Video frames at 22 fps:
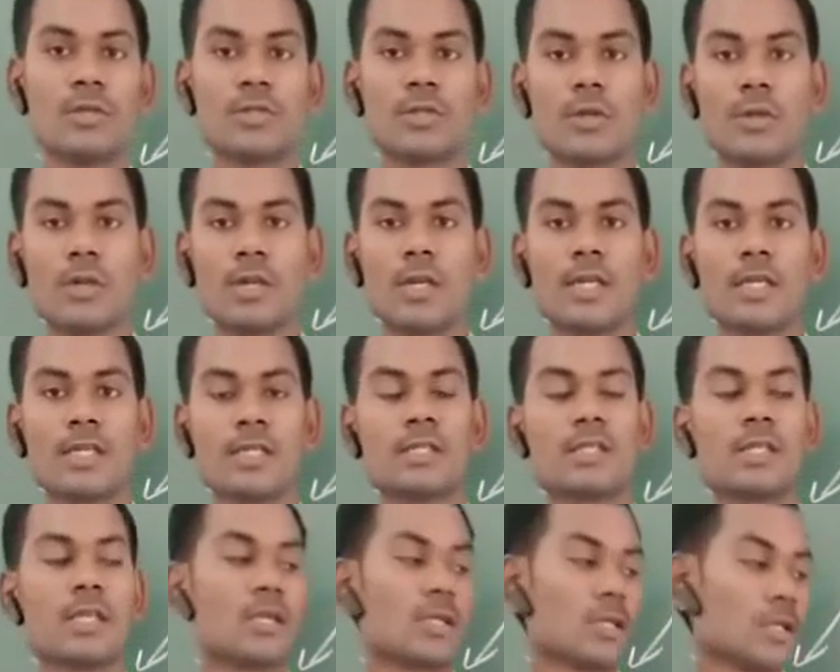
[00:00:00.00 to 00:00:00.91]
So let
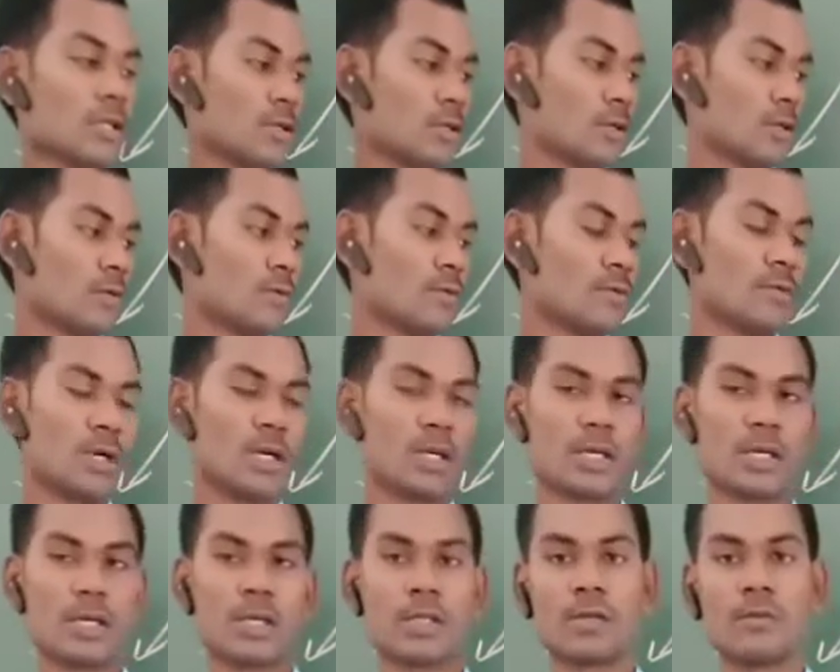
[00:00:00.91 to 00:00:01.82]
us see
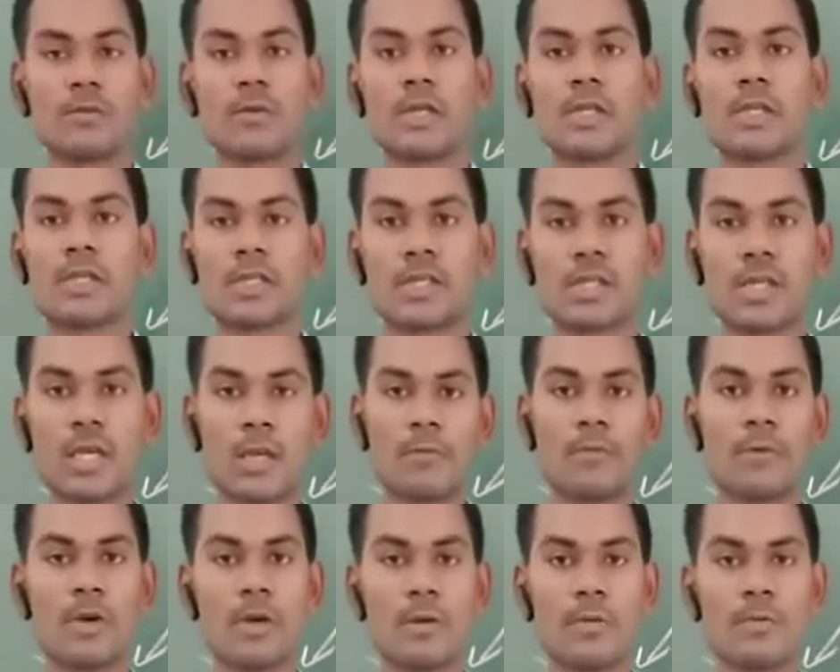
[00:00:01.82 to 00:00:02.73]
what are the various
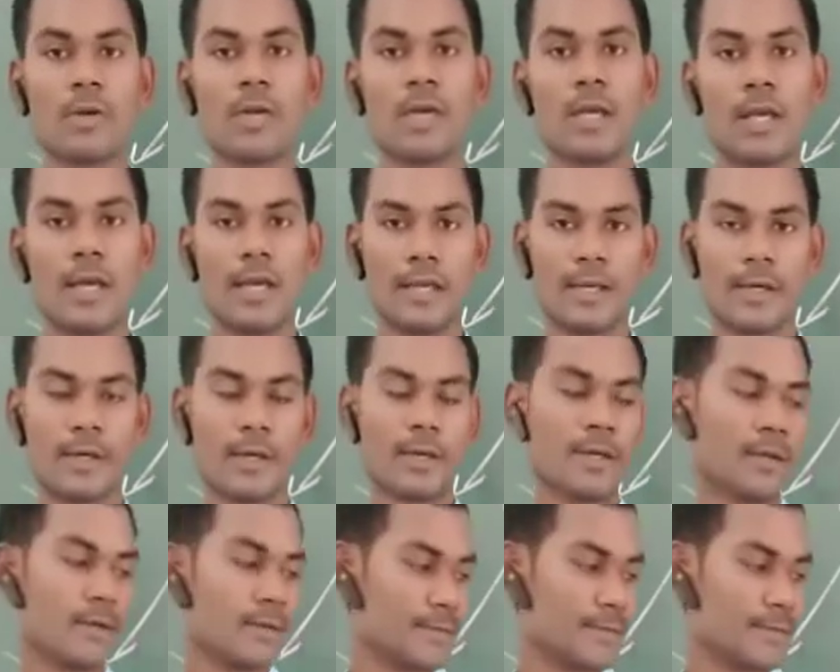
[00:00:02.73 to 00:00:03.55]
type of angle.